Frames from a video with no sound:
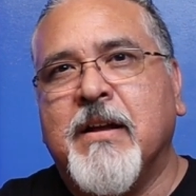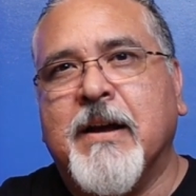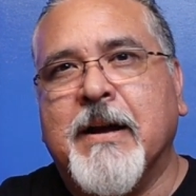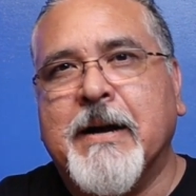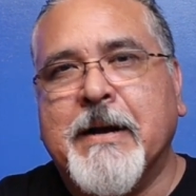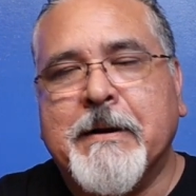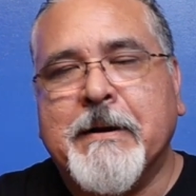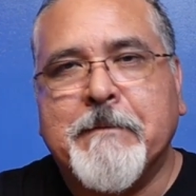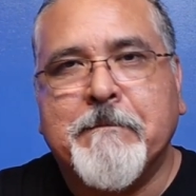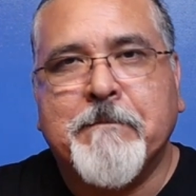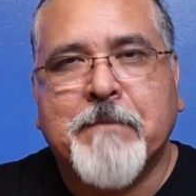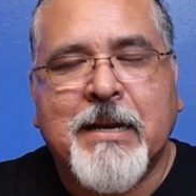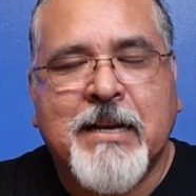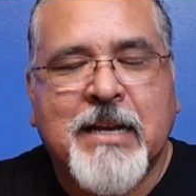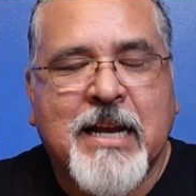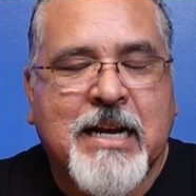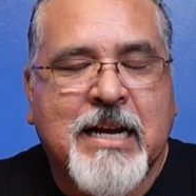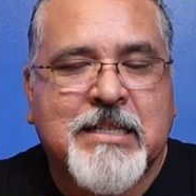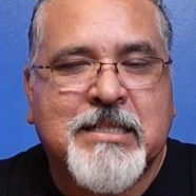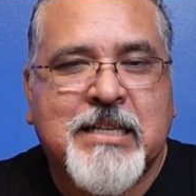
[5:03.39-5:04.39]
And
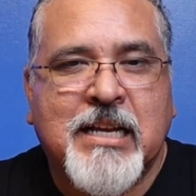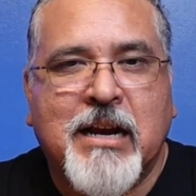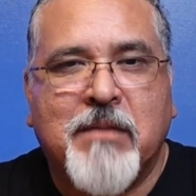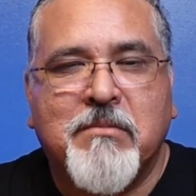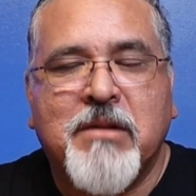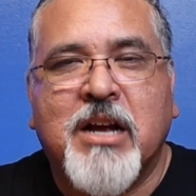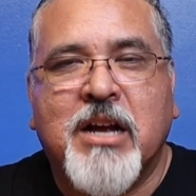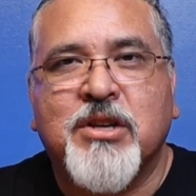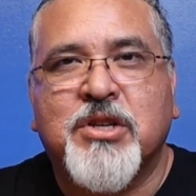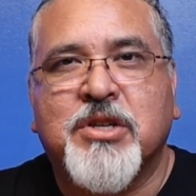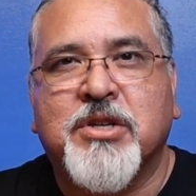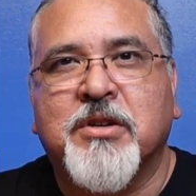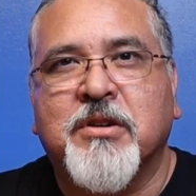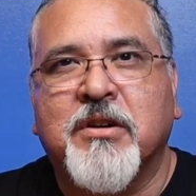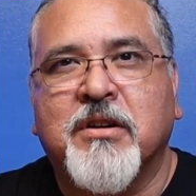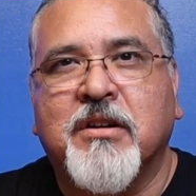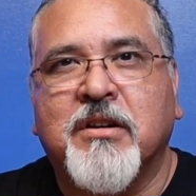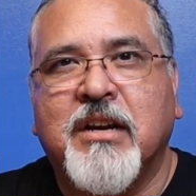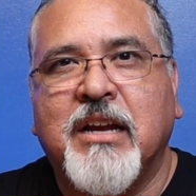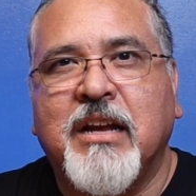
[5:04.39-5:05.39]
like I said, I'm not
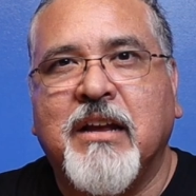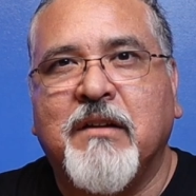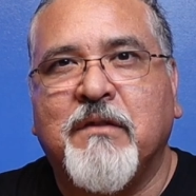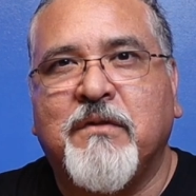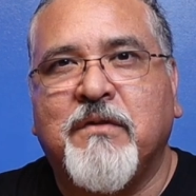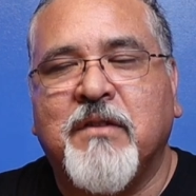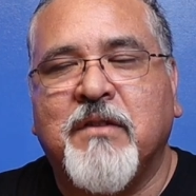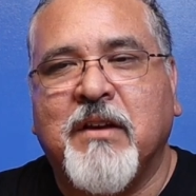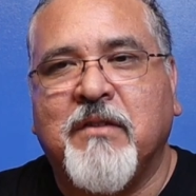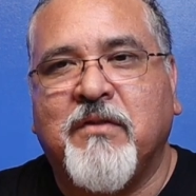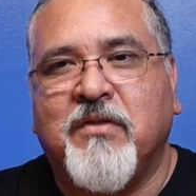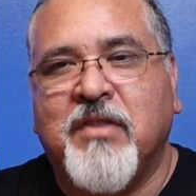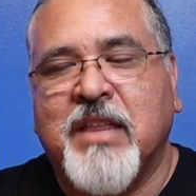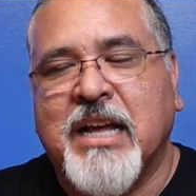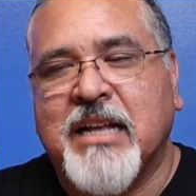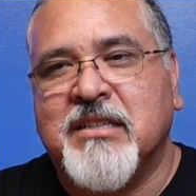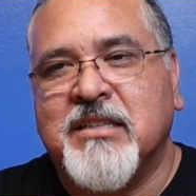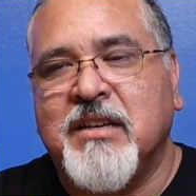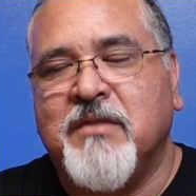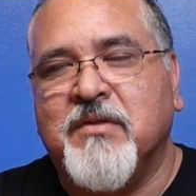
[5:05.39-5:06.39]
sure if
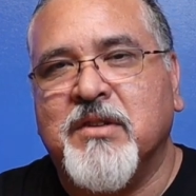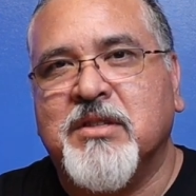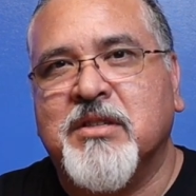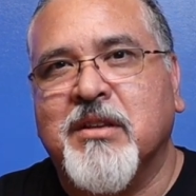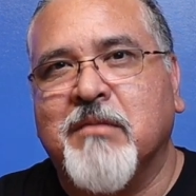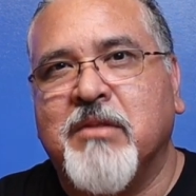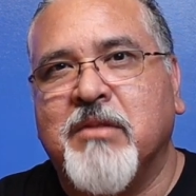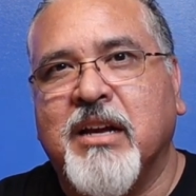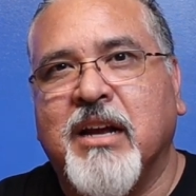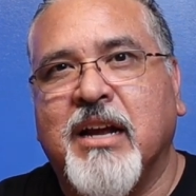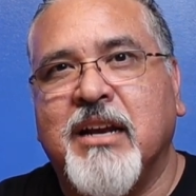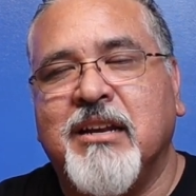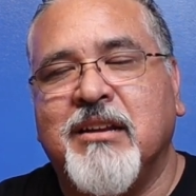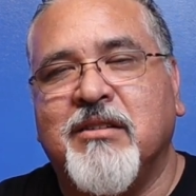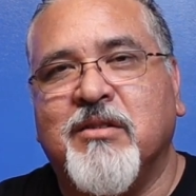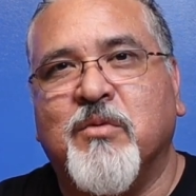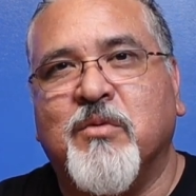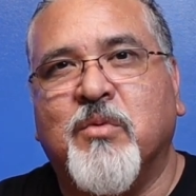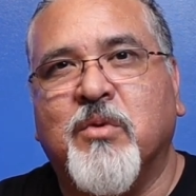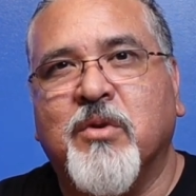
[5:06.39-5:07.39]
that's even something I
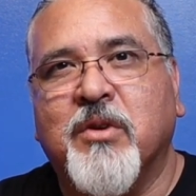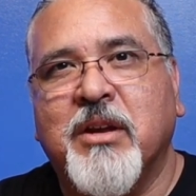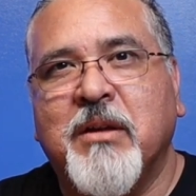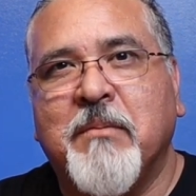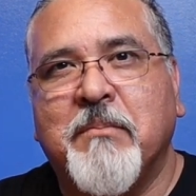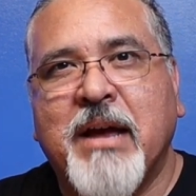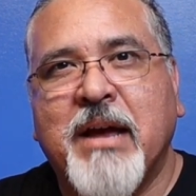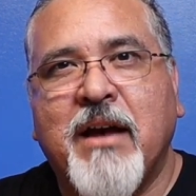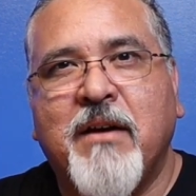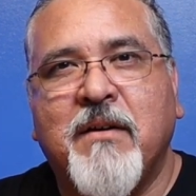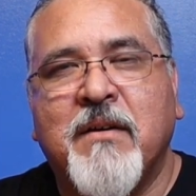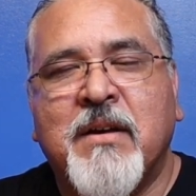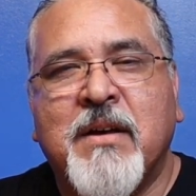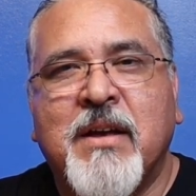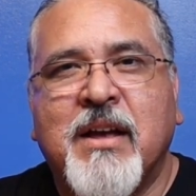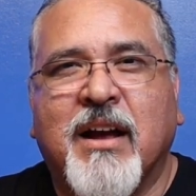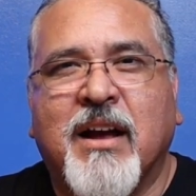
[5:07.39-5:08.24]
need to worry about.